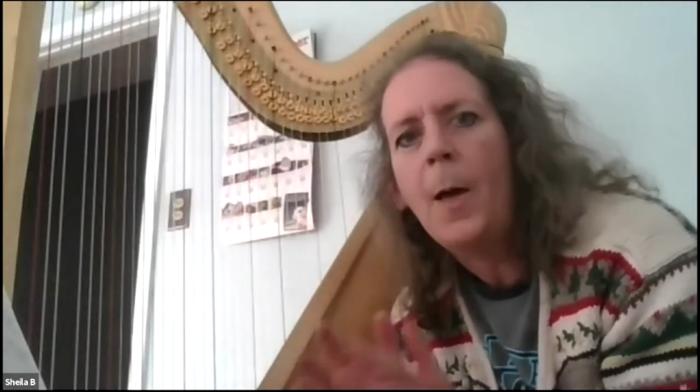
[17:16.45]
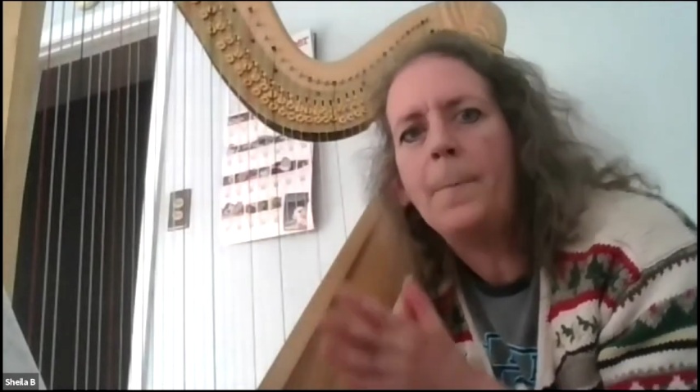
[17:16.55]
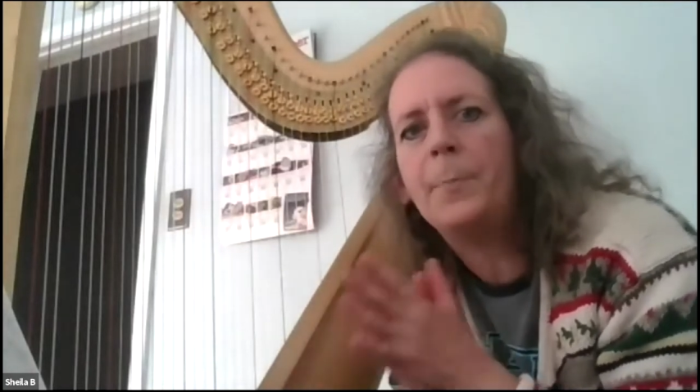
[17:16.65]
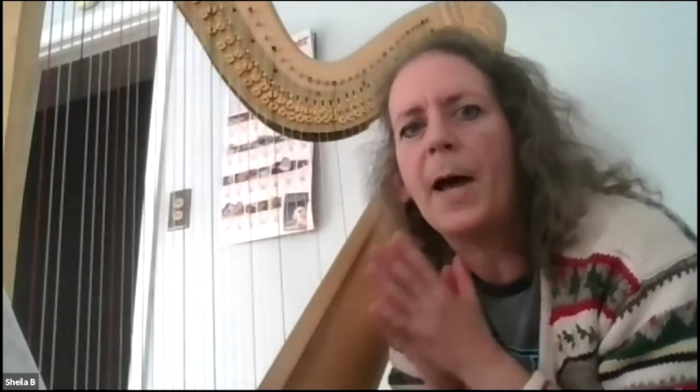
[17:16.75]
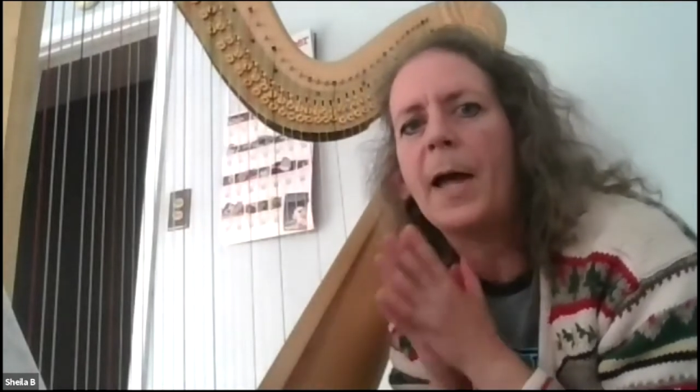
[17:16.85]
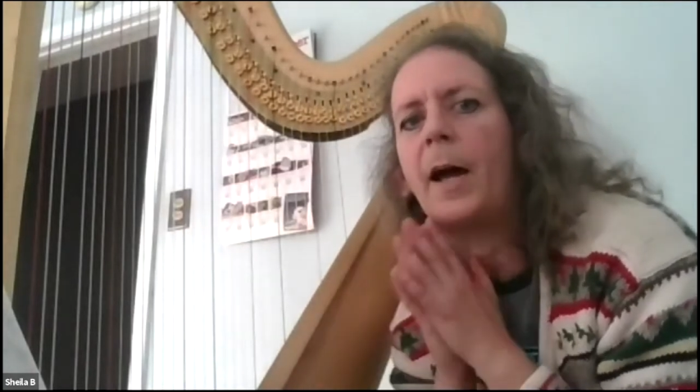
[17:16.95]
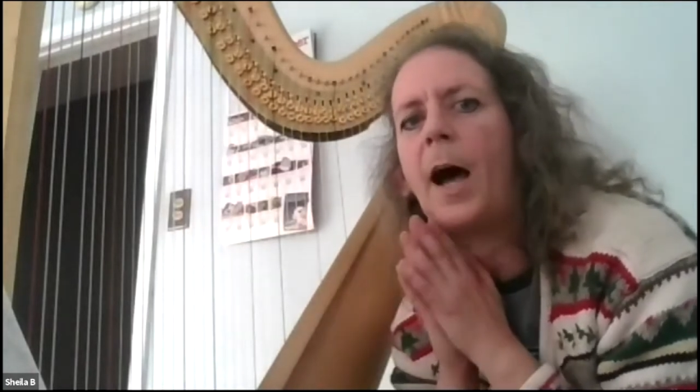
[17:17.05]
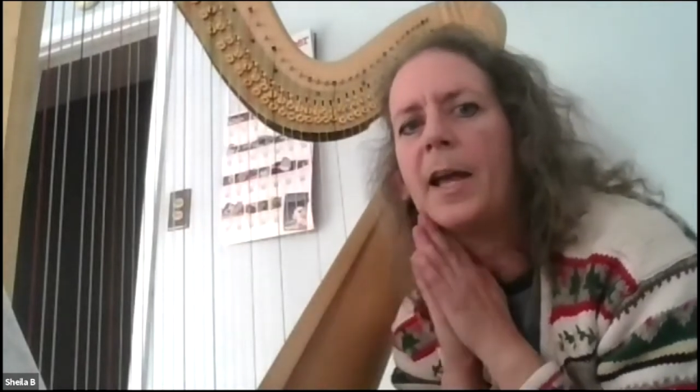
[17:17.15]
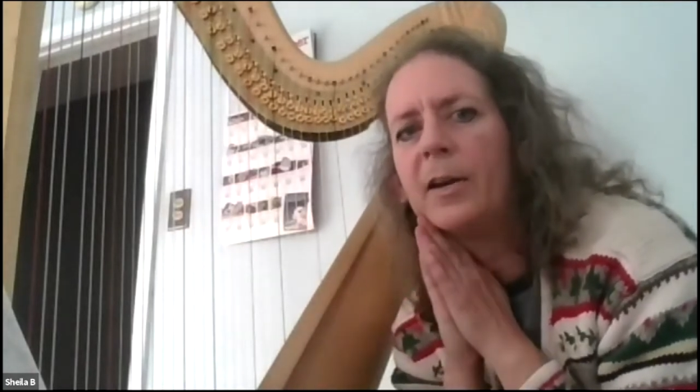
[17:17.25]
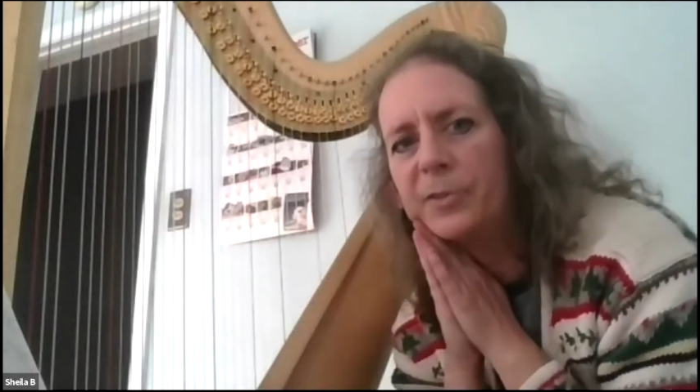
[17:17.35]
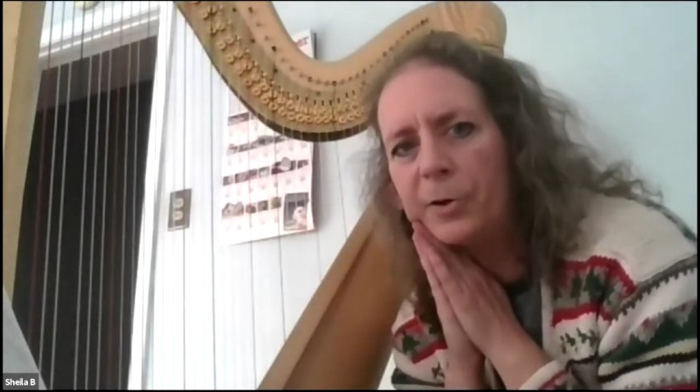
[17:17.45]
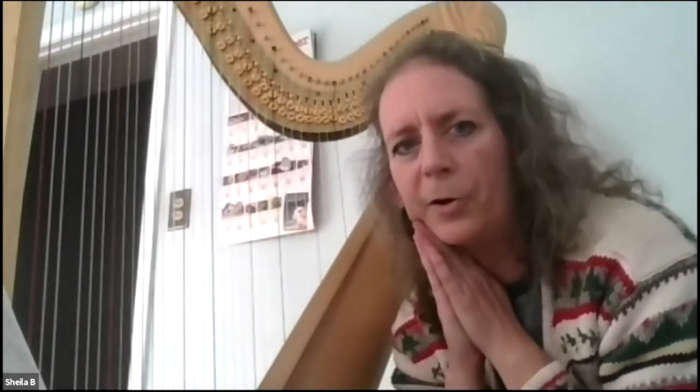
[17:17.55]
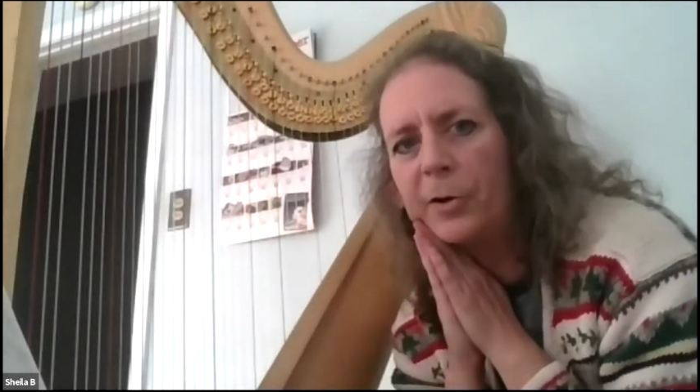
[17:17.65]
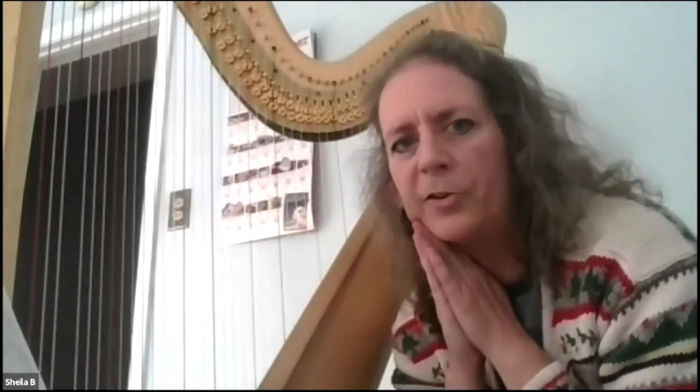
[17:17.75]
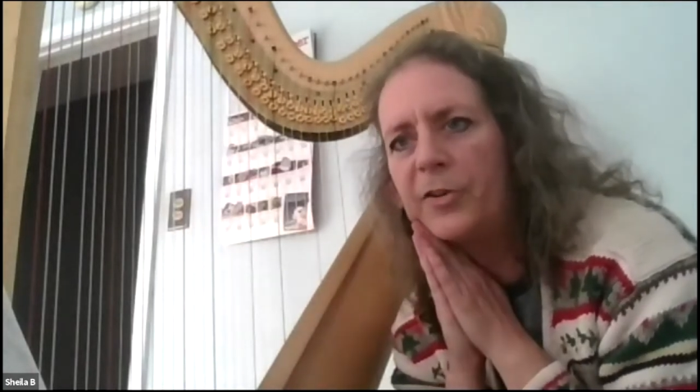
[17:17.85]
But I have
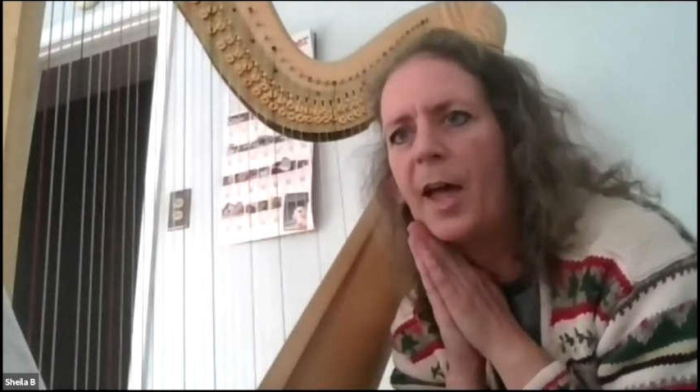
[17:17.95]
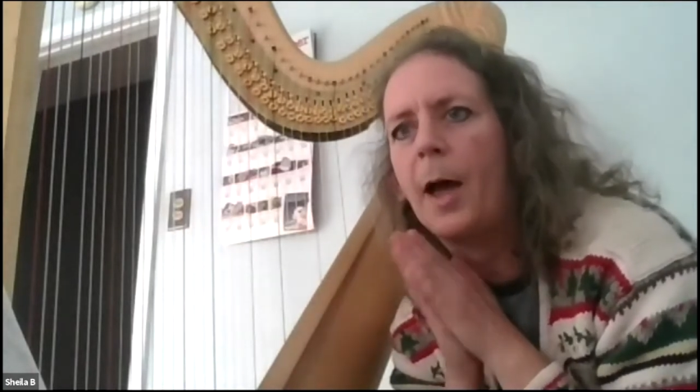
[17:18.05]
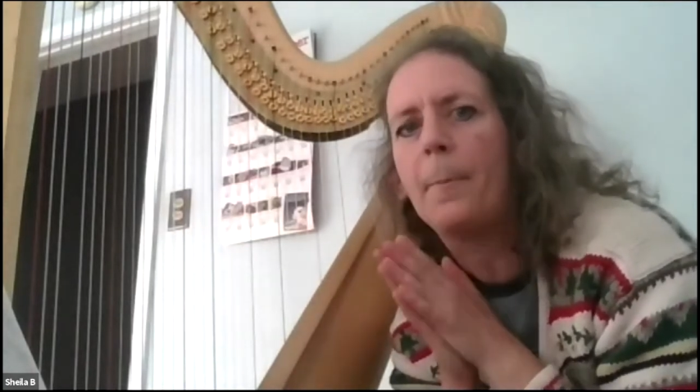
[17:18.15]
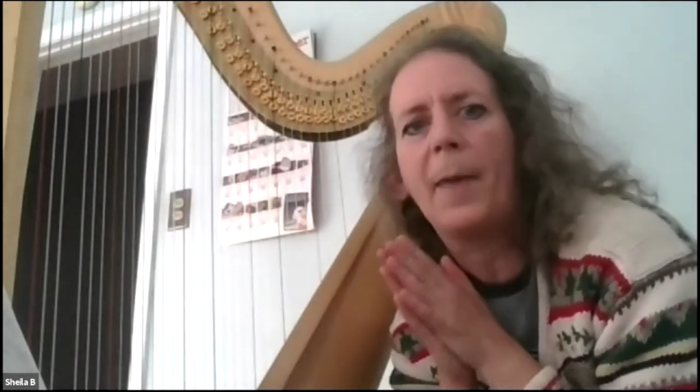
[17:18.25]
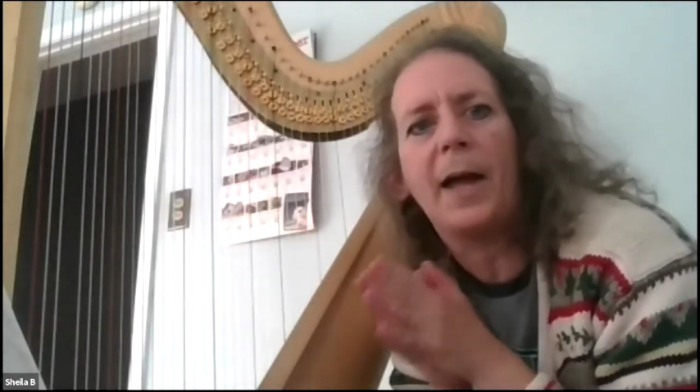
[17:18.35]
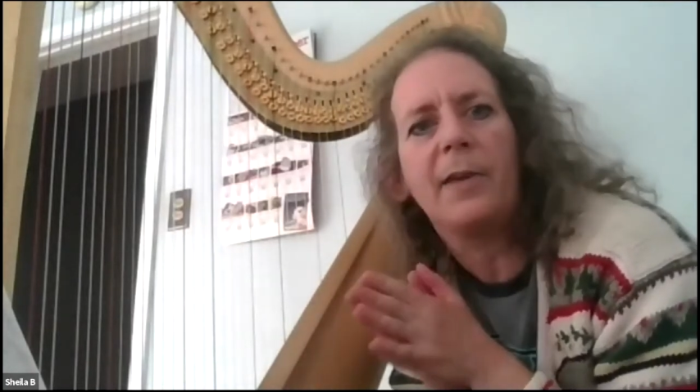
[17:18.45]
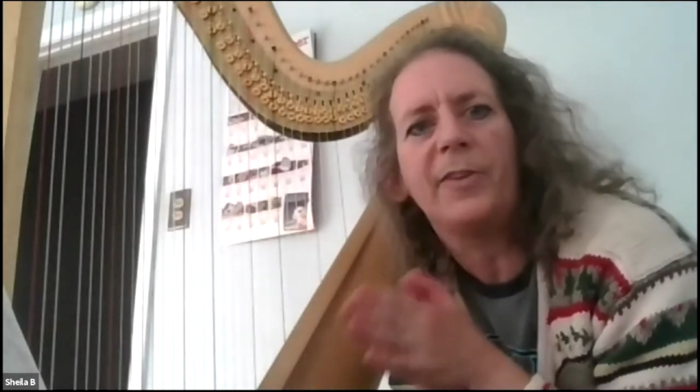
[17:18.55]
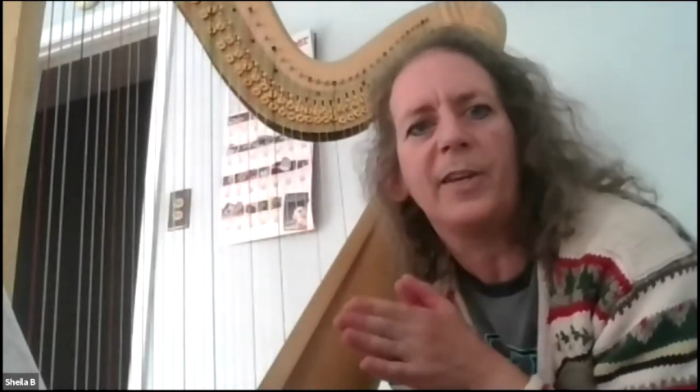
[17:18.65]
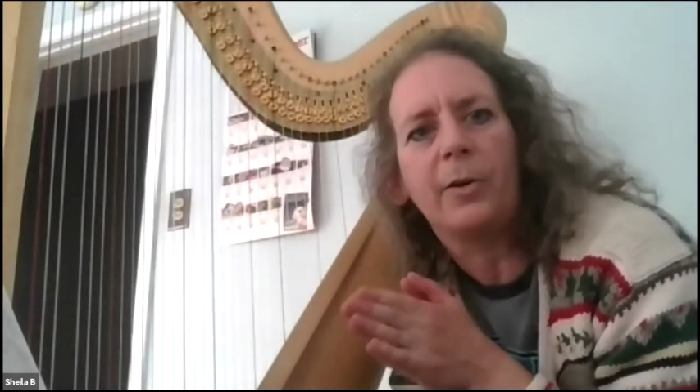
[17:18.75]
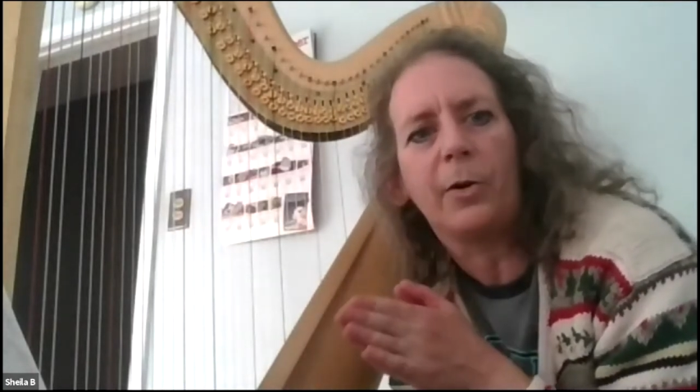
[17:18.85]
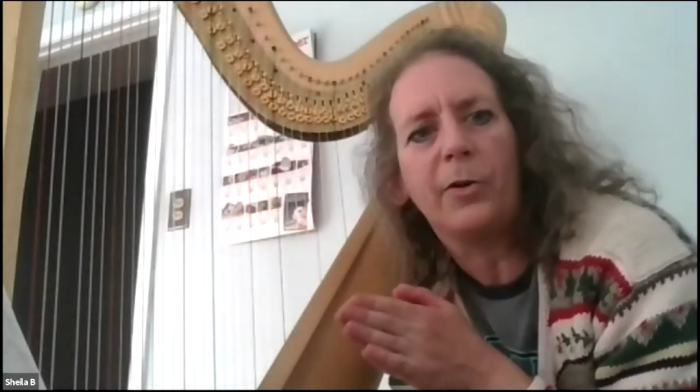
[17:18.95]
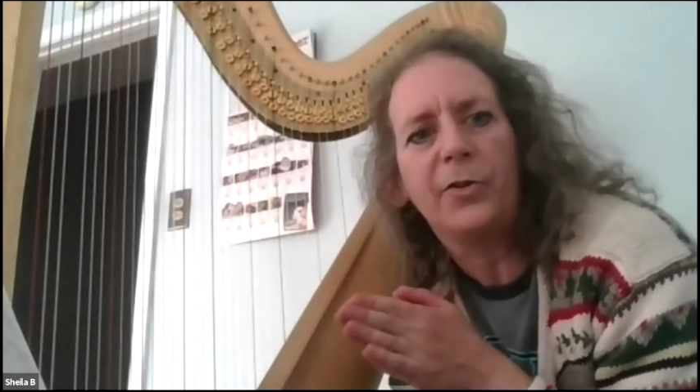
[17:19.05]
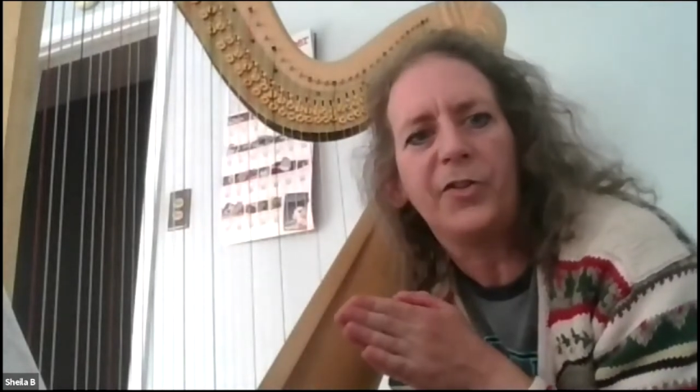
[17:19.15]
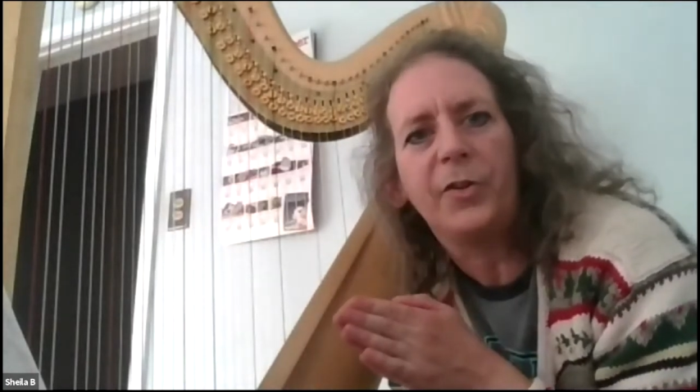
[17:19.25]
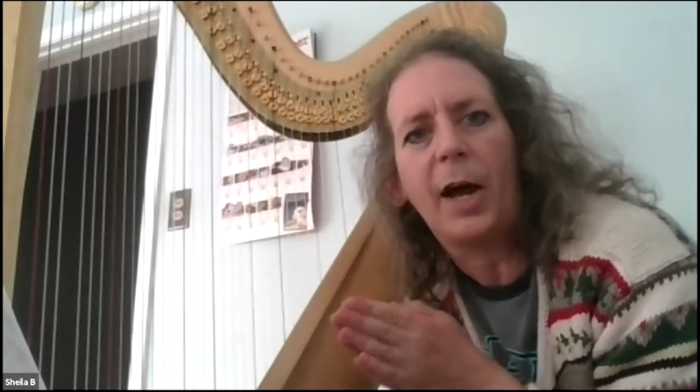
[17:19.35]
learned that my fingers,